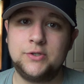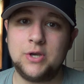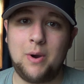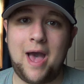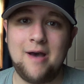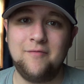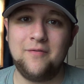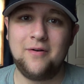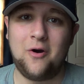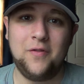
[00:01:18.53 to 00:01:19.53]
so
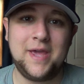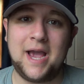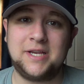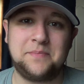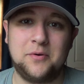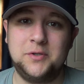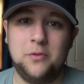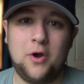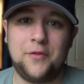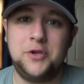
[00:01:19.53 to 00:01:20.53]
have all the experts who
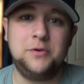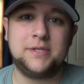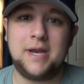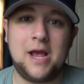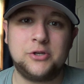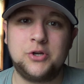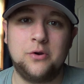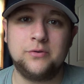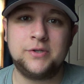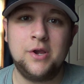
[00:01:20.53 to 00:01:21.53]
thought the Houston
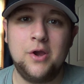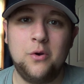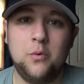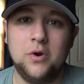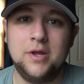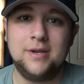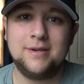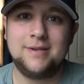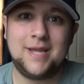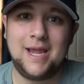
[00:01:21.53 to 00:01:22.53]
Astros would
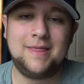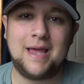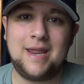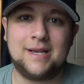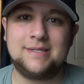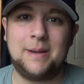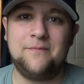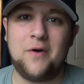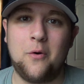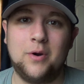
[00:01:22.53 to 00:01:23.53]
take that next step
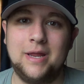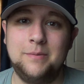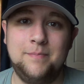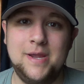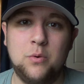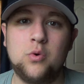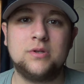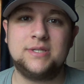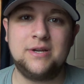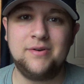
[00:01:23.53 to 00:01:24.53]
forward and be a
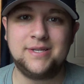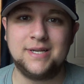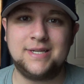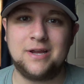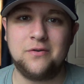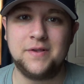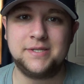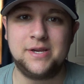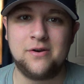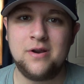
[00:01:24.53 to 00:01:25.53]
World Series contender
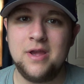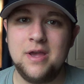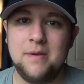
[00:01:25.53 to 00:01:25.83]
this year,